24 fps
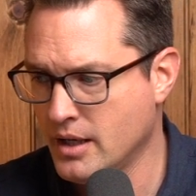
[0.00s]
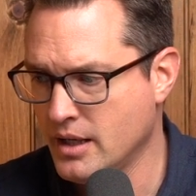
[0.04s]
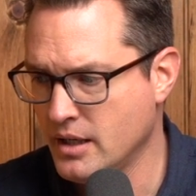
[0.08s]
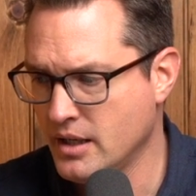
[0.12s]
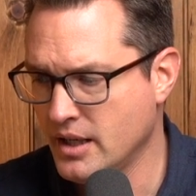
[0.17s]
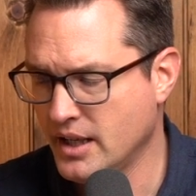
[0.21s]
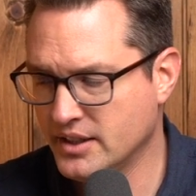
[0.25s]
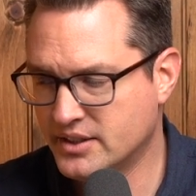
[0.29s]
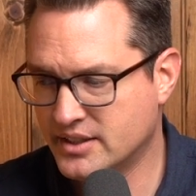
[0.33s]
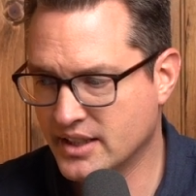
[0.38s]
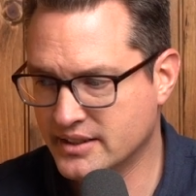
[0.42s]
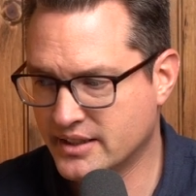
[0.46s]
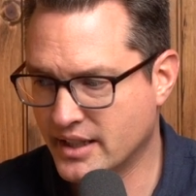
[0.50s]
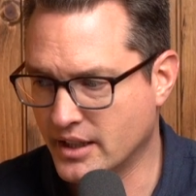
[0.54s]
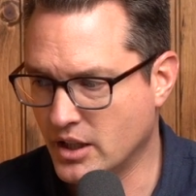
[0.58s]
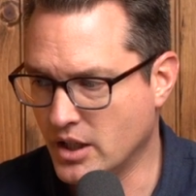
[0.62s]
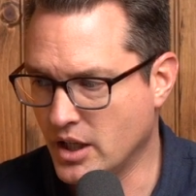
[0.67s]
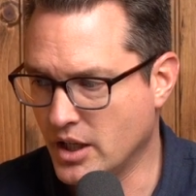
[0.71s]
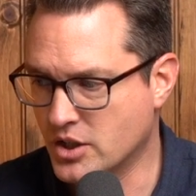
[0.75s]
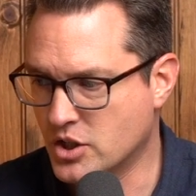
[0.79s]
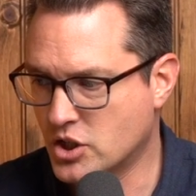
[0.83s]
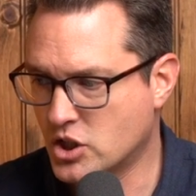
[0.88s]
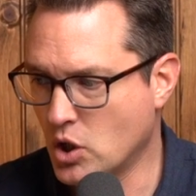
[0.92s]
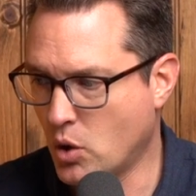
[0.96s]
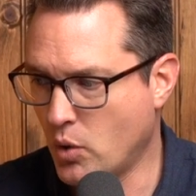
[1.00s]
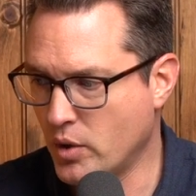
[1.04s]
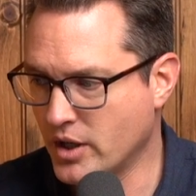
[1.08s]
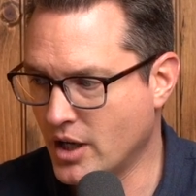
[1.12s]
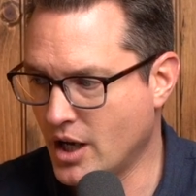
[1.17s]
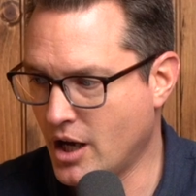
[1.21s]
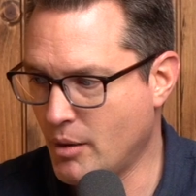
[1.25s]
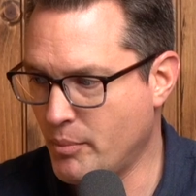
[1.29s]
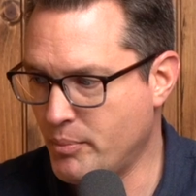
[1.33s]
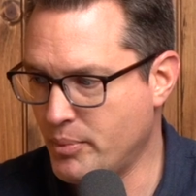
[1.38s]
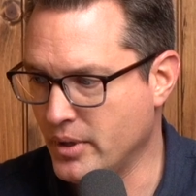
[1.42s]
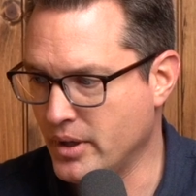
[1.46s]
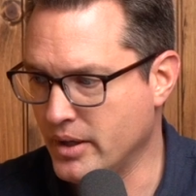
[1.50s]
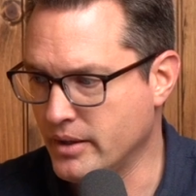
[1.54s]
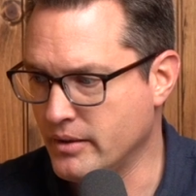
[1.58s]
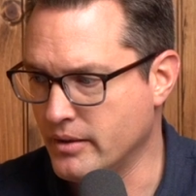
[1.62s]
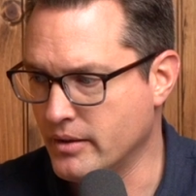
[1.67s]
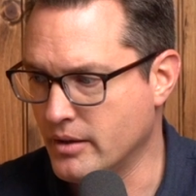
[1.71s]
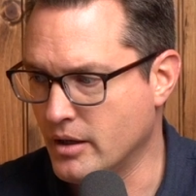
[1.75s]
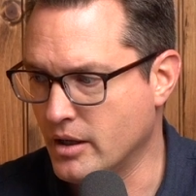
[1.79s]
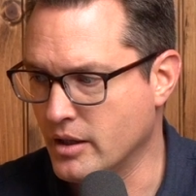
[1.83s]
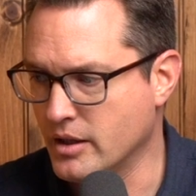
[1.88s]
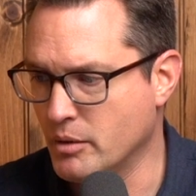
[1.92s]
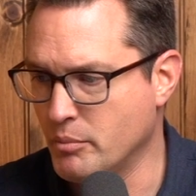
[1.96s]
He says that it's showing up in
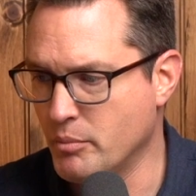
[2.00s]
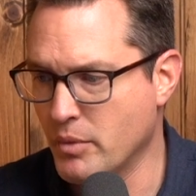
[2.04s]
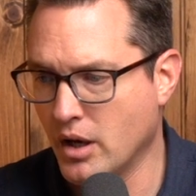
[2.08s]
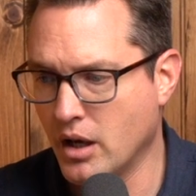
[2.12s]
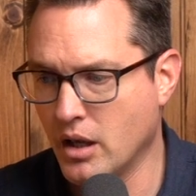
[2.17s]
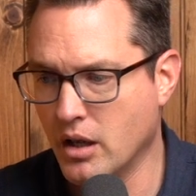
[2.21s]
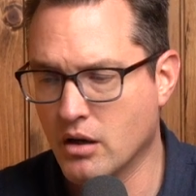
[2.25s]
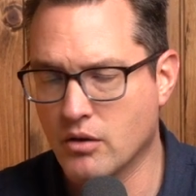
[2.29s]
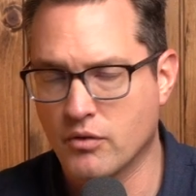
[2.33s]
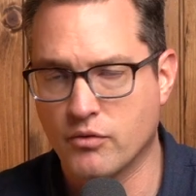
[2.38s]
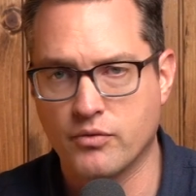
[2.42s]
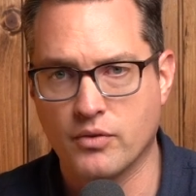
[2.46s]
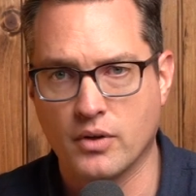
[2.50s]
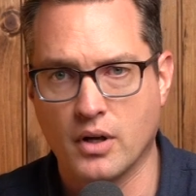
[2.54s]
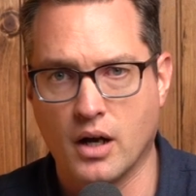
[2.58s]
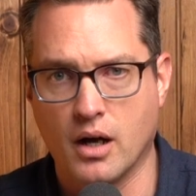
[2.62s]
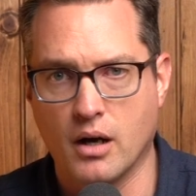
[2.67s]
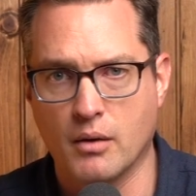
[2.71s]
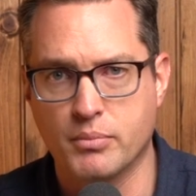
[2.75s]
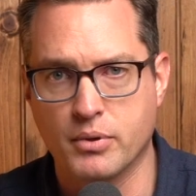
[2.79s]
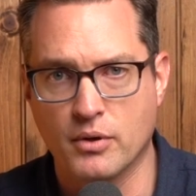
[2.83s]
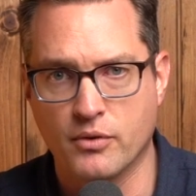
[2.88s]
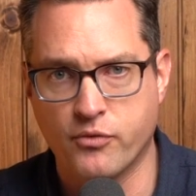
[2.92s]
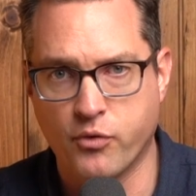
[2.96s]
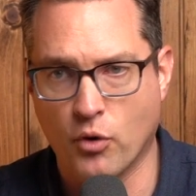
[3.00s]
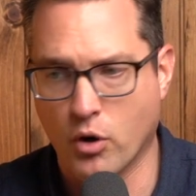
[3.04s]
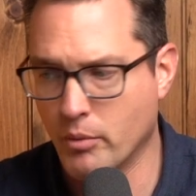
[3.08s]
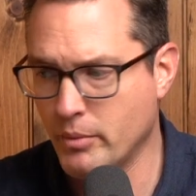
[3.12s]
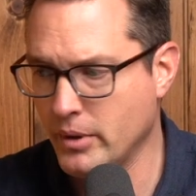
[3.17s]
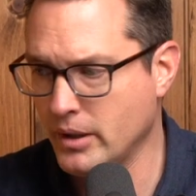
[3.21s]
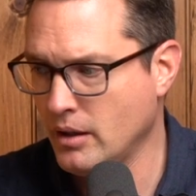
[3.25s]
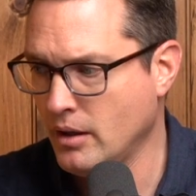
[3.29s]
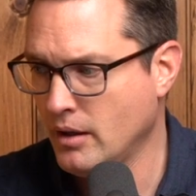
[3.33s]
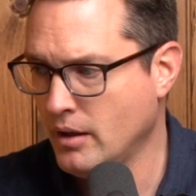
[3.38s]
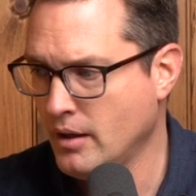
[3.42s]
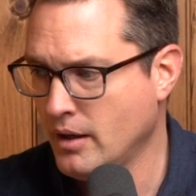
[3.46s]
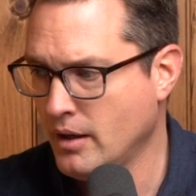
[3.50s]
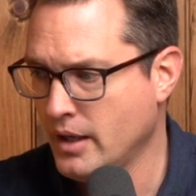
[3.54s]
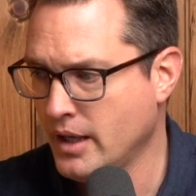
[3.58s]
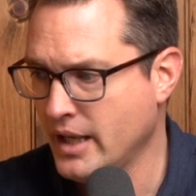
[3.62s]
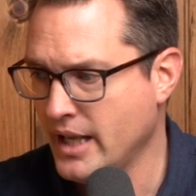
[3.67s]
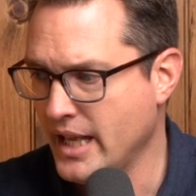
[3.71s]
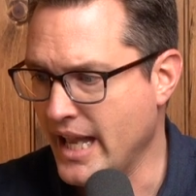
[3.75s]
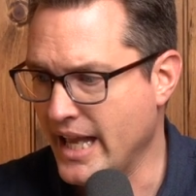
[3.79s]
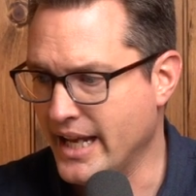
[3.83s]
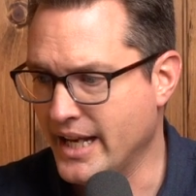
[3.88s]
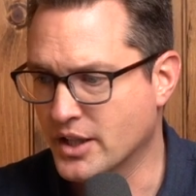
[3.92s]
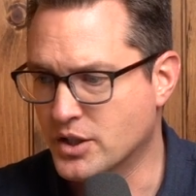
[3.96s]
the middle of performing,
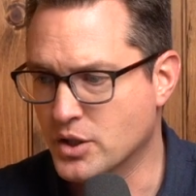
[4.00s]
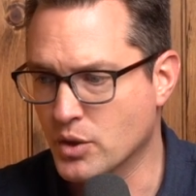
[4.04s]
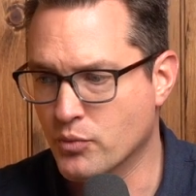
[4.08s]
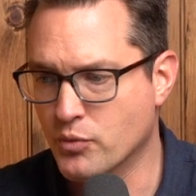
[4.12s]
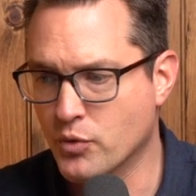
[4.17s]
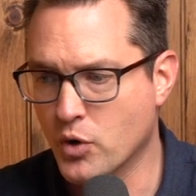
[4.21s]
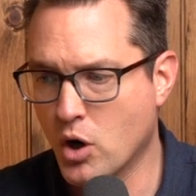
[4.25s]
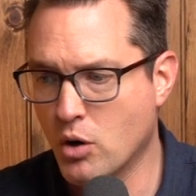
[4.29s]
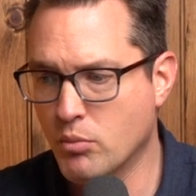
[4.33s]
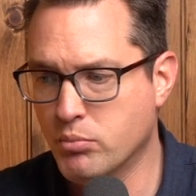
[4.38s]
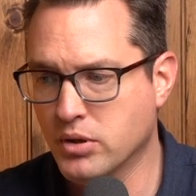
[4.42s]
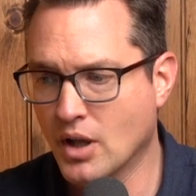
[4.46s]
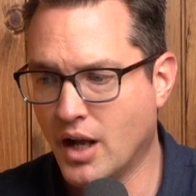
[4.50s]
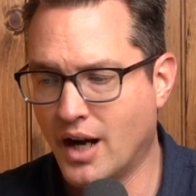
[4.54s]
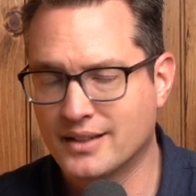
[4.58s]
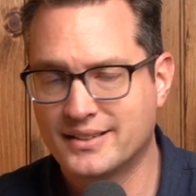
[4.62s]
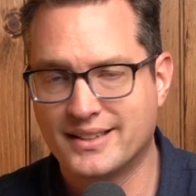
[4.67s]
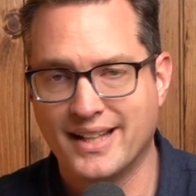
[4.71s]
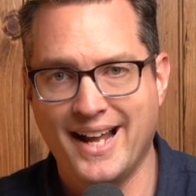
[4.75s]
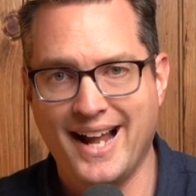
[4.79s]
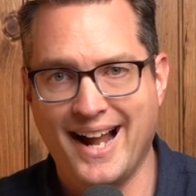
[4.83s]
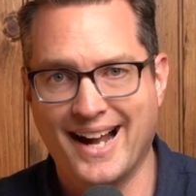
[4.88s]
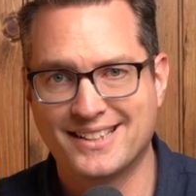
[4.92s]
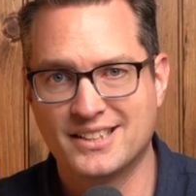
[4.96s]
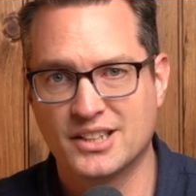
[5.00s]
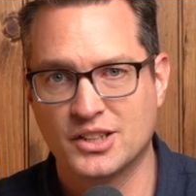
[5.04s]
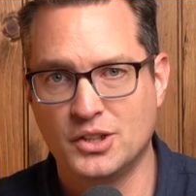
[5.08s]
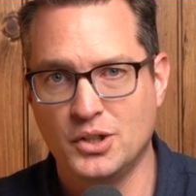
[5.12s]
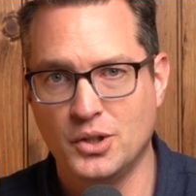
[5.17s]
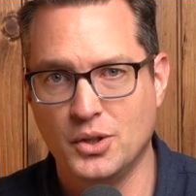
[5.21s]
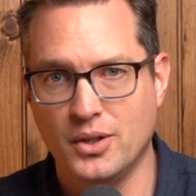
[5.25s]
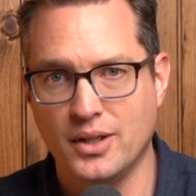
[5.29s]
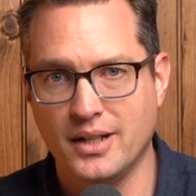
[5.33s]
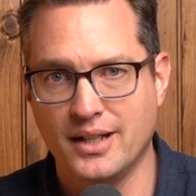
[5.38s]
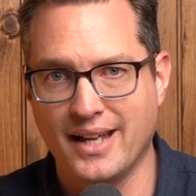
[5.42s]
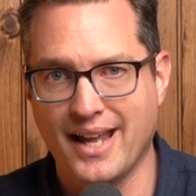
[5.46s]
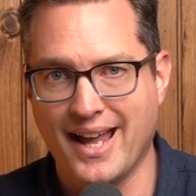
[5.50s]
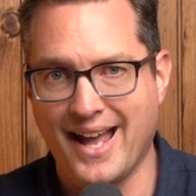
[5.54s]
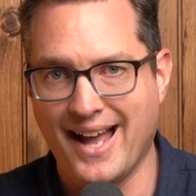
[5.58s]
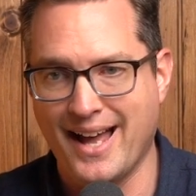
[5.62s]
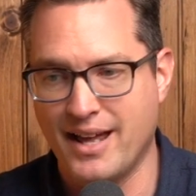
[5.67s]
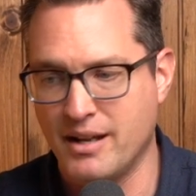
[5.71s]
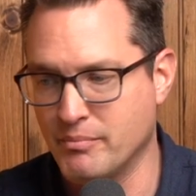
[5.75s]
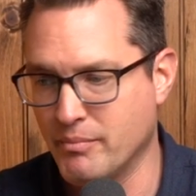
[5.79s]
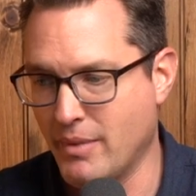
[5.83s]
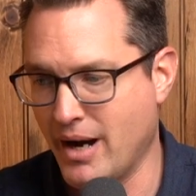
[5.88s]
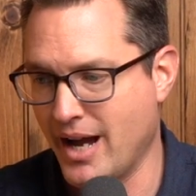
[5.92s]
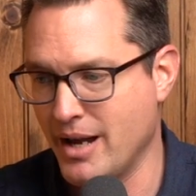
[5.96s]
and it's a roadblock to executing
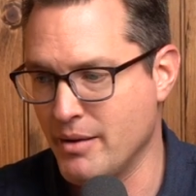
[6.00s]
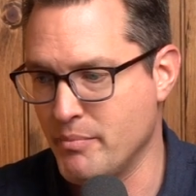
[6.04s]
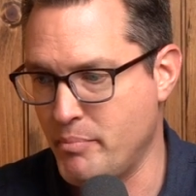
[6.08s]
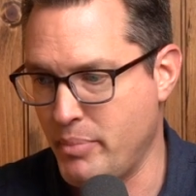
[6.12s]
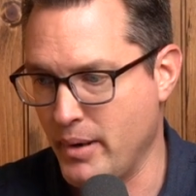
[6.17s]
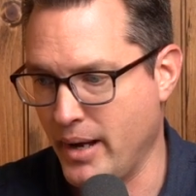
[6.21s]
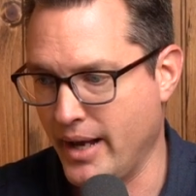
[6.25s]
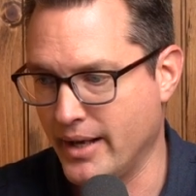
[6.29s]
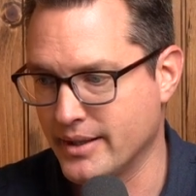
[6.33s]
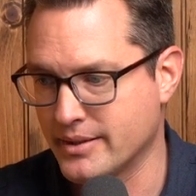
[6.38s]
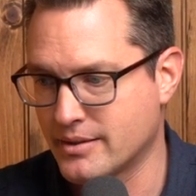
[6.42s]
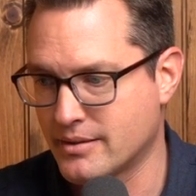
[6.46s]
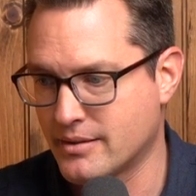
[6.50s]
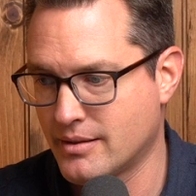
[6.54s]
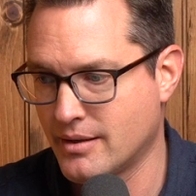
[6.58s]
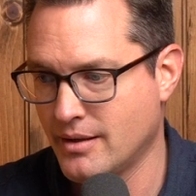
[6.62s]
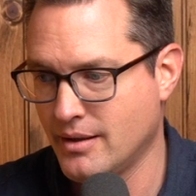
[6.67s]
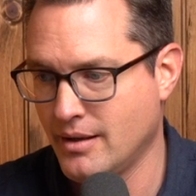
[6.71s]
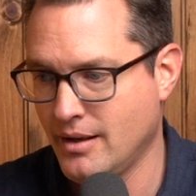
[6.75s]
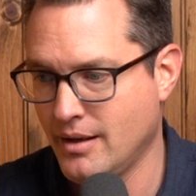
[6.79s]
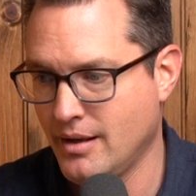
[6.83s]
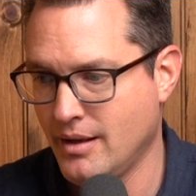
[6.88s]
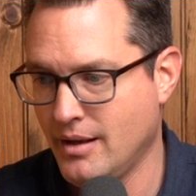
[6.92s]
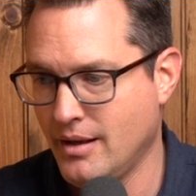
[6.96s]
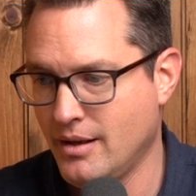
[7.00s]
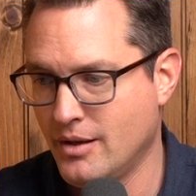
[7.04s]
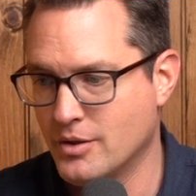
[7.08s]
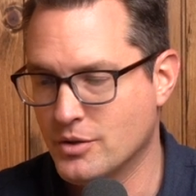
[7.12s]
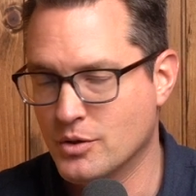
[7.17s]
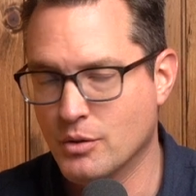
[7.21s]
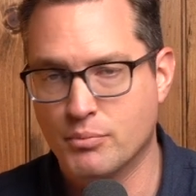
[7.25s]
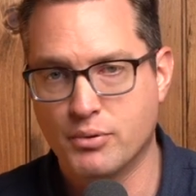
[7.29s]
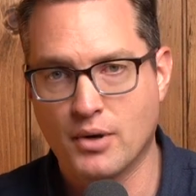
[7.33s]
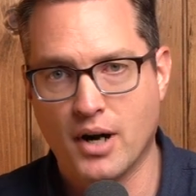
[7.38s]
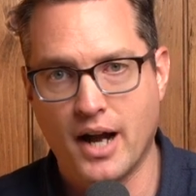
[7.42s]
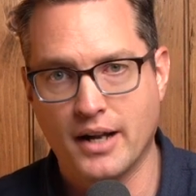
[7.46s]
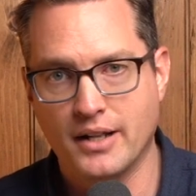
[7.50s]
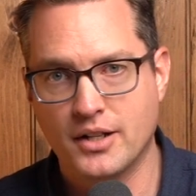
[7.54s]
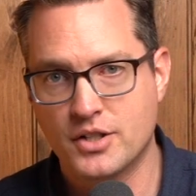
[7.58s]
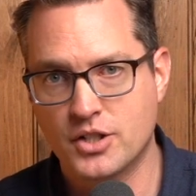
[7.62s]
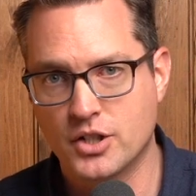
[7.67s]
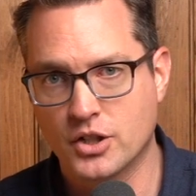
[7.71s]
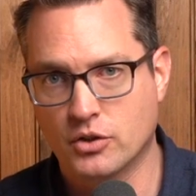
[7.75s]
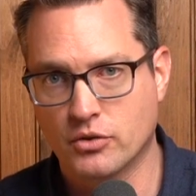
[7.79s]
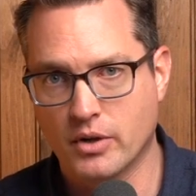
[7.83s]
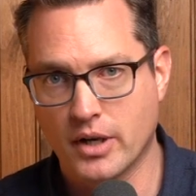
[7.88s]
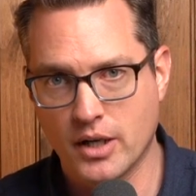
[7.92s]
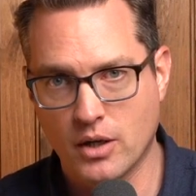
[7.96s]
at my best. So Brian, this is
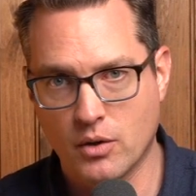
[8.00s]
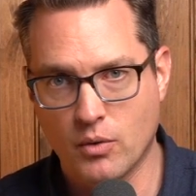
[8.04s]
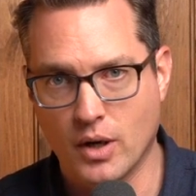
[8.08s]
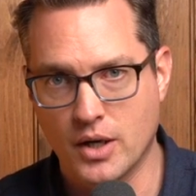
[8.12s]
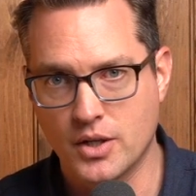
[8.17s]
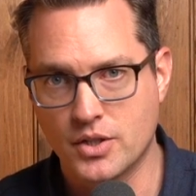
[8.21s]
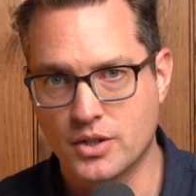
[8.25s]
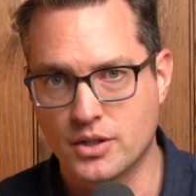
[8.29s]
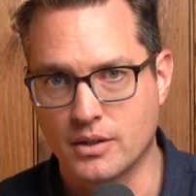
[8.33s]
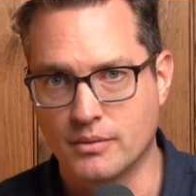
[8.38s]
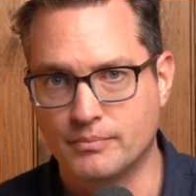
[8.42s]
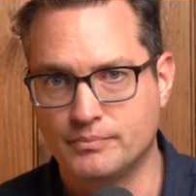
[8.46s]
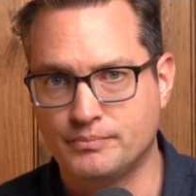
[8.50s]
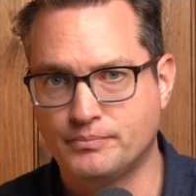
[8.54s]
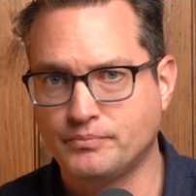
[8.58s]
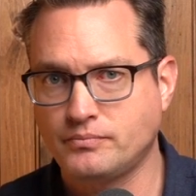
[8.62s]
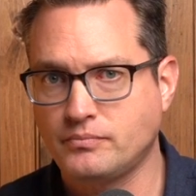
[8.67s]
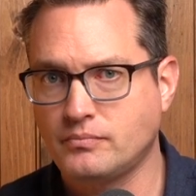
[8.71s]
a great question.